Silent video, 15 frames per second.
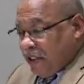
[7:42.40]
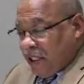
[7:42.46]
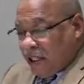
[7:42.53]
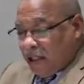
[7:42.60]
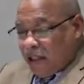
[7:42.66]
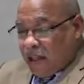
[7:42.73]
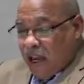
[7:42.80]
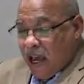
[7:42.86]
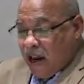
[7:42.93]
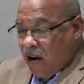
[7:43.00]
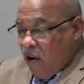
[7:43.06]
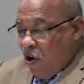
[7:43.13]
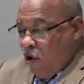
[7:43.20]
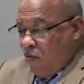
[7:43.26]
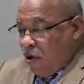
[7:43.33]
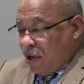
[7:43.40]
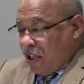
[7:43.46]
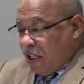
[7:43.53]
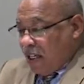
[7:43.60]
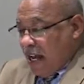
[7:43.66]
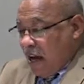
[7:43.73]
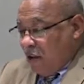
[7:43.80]
I'm sitting at home
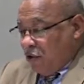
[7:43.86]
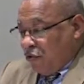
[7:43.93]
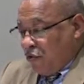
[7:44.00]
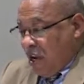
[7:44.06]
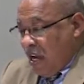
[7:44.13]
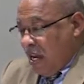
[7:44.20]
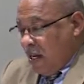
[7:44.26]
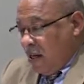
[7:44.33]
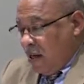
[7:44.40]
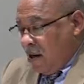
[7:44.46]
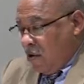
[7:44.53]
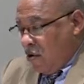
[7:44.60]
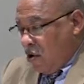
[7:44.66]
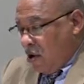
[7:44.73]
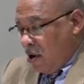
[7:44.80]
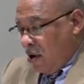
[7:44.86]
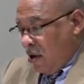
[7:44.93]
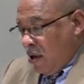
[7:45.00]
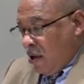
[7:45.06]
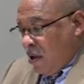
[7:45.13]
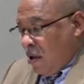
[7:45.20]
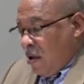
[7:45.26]
on the couch reading or